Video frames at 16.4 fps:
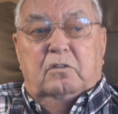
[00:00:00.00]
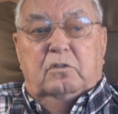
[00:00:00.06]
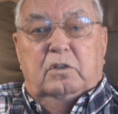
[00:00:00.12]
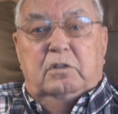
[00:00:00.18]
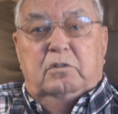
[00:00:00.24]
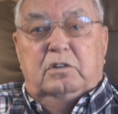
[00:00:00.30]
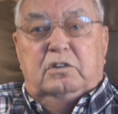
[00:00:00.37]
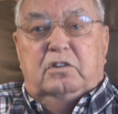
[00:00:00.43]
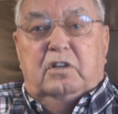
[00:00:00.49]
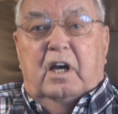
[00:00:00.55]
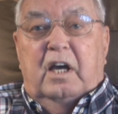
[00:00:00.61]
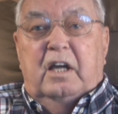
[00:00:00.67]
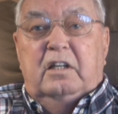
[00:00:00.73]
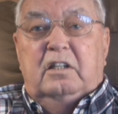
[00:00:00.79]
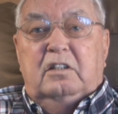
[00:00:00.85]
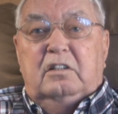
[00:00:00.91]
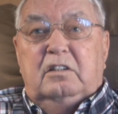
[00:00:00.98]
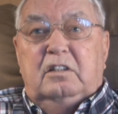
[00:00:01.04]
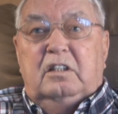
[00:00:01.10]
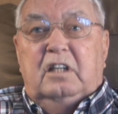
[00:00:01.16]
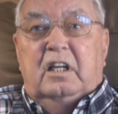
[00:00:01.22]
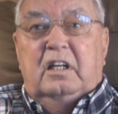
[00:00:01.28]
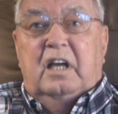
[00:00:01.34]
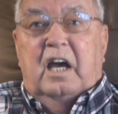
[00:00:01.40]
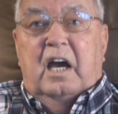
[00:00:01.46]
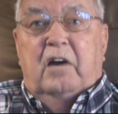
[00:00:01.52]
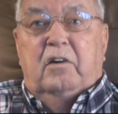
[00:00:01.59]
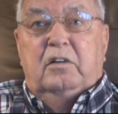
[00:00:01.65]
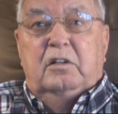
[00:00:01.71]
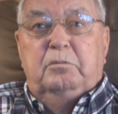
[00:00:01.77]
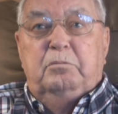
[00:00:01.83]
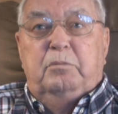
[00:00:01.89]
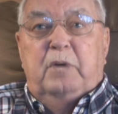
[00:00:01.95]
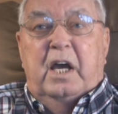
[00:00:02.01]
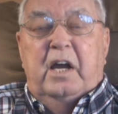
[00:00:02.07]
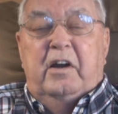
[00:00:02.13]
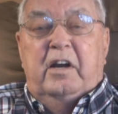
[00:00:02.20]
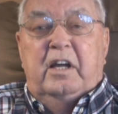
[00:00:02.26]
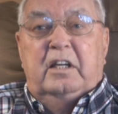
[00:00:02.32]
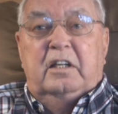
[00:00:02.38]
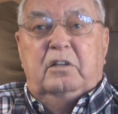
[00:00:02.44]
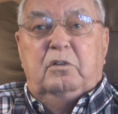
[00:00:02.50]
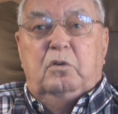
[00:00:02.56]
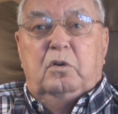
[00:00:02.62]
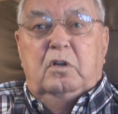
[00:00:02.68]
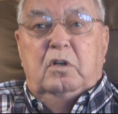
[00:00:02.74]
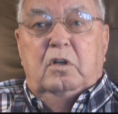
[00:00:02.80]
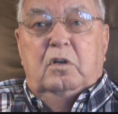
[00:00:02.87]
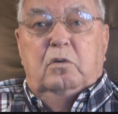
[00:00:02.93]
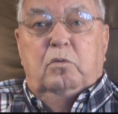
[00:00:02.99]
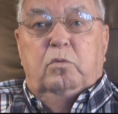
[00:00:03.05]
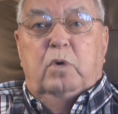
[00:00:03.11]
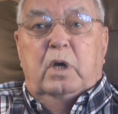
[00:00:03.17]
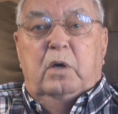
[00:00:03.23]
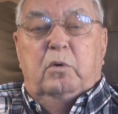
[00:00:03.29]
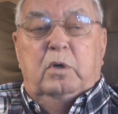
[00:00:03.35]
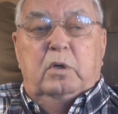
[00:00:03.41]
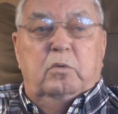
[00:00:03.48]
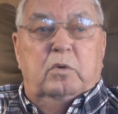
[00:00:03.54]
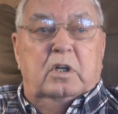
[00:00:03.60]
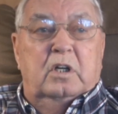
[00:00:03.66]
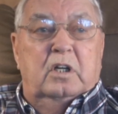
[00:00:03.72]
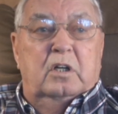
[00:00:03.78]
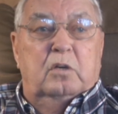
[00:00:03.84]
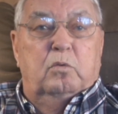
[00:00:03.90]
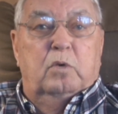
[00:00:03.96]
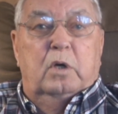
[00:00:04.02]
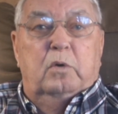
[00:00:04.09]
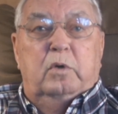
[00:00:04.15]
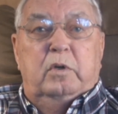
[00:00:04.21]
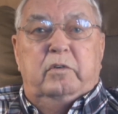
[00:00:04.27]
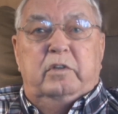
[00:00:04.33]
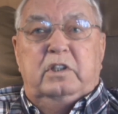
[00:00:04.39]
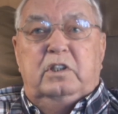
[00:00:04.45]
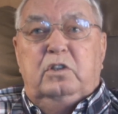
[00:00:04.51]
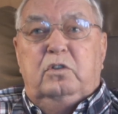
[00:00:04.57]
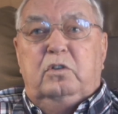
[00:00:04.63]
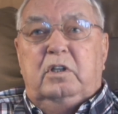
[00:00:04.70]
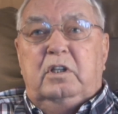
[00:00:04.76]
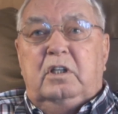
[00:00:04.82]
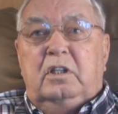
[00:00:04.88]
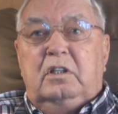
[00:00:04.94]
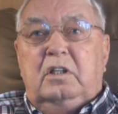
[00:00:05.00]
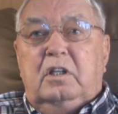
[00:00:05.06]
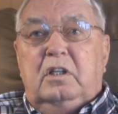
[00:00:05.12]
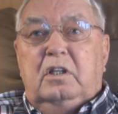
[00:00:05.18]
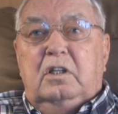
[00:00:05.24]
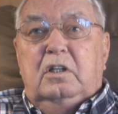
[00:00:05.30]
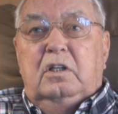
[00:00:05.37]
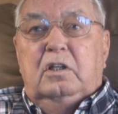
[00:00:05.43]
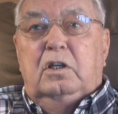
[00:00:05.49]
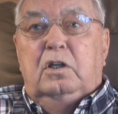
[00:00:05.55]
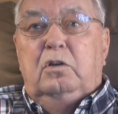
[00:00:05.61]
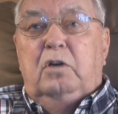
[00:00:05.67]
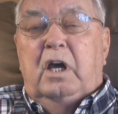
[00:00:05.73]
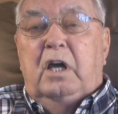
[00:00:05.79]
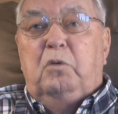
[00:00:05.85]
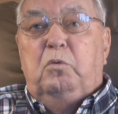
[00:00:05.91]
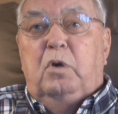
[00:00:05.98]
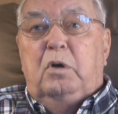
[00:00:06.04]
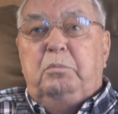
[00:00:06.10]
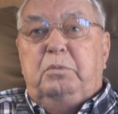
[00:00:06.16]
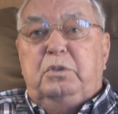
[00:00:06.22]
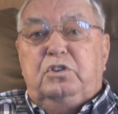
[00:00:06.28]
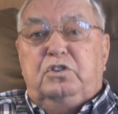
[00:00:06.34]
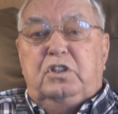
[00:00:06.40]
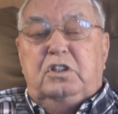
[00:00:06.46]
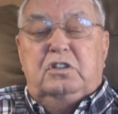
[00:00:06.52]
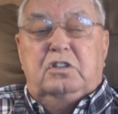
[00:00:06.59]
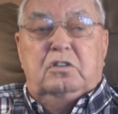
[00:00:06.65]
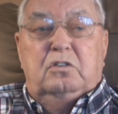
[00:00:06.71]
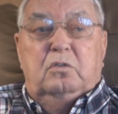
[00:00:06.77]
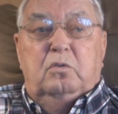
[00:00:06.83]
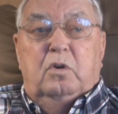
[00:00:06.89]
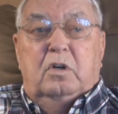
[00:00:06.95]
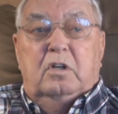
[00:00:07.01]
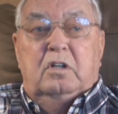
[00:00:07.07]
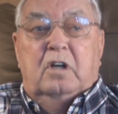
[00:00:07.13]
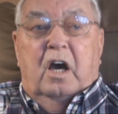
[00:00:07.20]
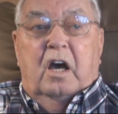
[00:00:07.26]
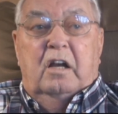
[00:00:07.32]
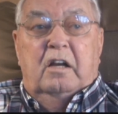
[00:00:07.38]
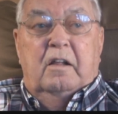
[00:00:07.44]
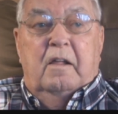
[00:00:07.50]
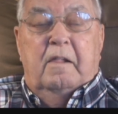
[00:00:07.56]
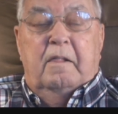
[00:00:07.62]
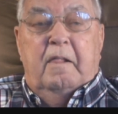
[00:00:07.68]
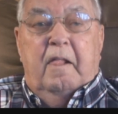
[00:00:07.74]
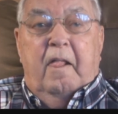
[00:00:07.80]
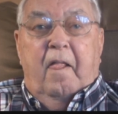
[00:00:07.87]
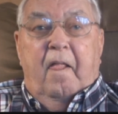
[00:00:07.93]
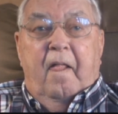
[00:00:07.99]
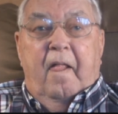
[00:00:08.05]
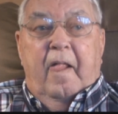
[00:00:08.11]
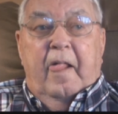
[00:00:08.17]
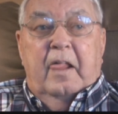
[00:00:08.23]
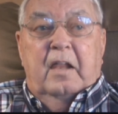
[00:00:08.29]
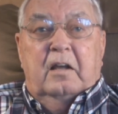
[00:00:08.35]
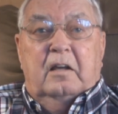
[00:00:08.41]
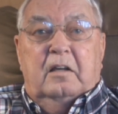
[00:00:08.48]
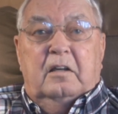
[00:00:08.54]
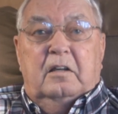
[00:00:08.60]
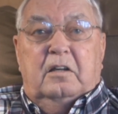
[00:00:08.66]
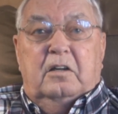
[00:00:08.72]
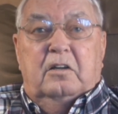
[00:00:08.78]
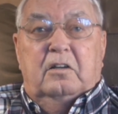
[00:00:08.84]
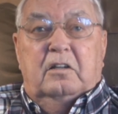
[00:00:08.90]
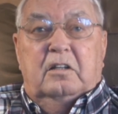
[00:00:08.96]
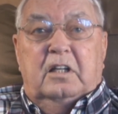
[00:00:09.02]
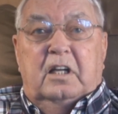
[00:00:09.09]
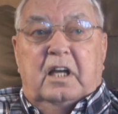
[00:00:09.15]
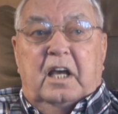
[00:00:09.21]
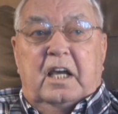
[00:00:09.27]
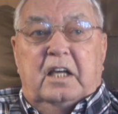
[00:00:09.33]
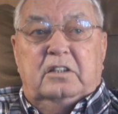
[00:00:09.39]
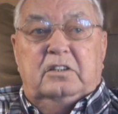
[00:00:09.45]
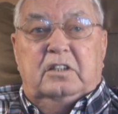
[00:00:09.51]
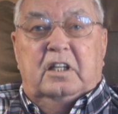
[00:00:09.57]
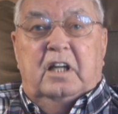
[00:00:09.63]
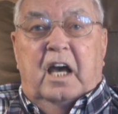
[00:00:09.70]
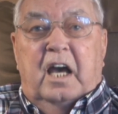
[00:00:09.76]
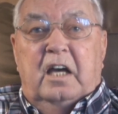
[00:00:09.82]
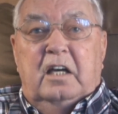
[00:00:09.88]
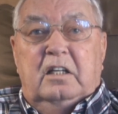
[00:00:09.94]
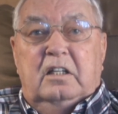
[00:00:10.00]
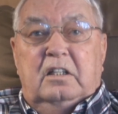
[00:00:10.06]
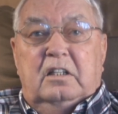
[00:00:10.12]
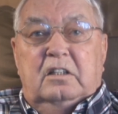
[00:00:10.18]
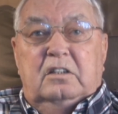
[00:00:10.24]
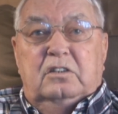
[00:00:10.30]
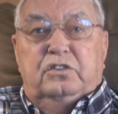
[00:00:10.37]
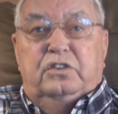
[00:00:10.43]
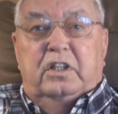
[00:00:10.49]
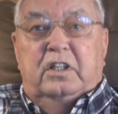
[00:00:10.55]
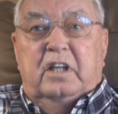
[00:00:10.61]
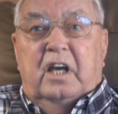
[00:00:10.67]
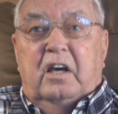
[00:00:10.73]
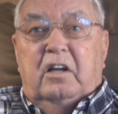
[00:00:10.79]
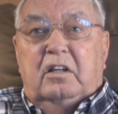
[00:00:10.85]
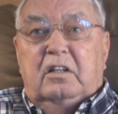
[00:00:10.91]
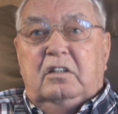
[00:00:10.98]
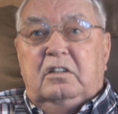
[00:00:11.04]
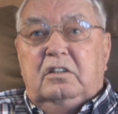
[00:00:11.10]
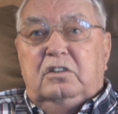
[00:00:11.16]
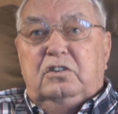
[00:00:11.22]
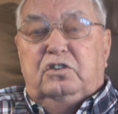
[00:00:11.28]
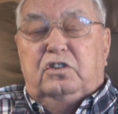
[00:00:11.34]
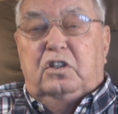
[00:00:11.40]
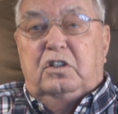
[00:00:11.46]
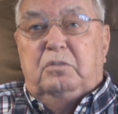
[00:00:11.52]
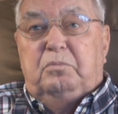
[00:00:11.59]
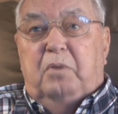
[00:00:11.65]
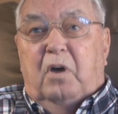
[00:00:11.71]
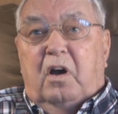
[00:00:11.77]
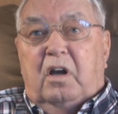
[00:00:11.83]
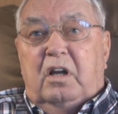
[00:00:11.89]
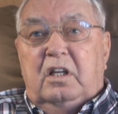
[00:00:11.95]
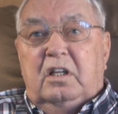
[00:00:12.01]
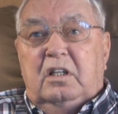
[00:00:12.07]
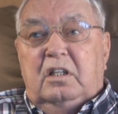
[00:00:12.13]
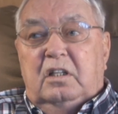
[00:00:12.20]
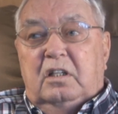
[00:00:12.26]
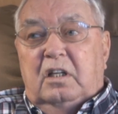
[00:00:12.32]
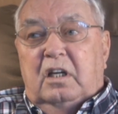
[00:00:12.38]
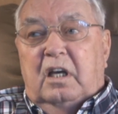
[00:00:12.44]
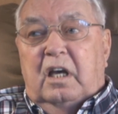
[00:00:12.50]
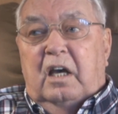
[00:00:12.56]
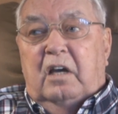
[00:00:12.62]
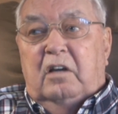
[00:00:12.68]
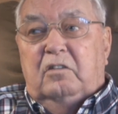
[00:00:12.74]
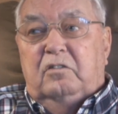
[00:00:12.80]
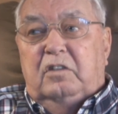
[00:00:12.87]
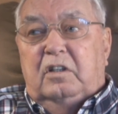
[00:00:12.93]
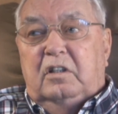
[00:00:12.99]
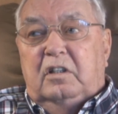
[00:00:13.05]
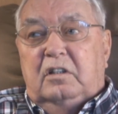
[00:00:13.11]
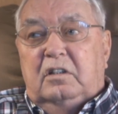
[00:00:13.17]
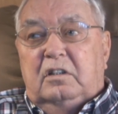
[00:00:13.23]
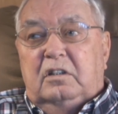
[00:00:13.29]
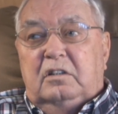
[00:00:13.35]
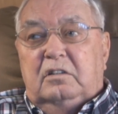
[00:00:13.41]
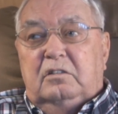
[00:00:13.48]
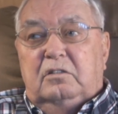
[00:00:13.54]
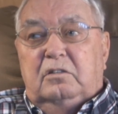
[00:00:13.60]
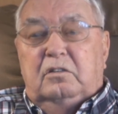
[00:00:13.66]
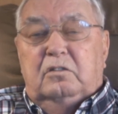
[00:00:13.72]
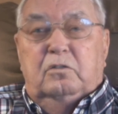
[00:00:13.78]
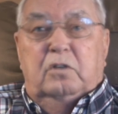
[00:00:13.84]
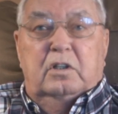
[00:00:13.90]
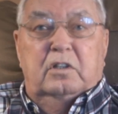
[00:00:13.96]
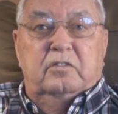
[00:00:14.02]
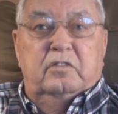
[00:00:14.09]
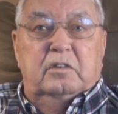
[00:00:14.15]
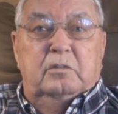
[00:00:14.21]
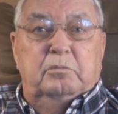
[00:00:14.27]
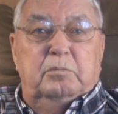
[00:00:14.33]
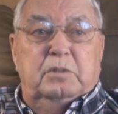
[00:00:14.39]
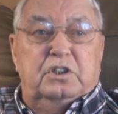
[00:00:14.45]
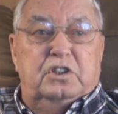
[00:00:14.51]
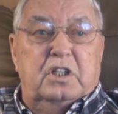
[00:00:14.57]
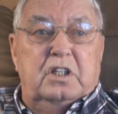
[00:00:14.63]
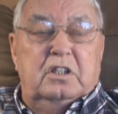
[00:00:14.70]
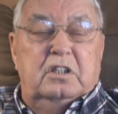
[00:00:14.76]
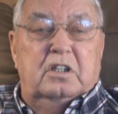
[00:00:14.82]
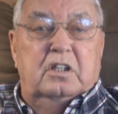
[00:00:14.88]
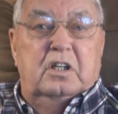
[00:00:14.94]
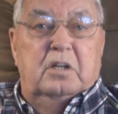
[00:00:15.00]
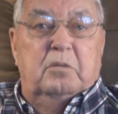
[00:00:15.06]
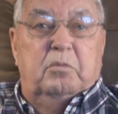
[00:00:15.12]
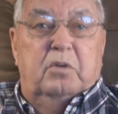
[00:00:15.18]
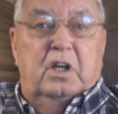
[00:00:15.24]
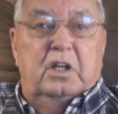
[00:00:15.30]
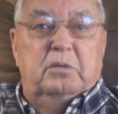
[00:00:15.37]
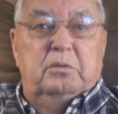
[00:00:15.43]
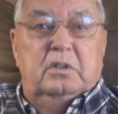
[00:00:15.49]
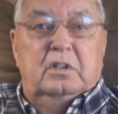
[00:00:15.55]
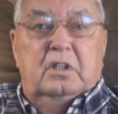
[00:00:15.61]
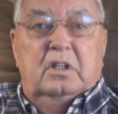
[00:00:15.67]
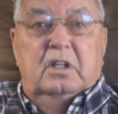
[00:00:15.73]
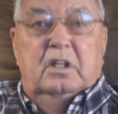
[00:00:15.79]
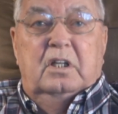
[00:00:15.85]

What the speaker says: we were trying to get our bearing and where we were and what we were doing and who had what position and whatnot. And the colonel had asked that I send out a search party out of one of a machine gun emplacement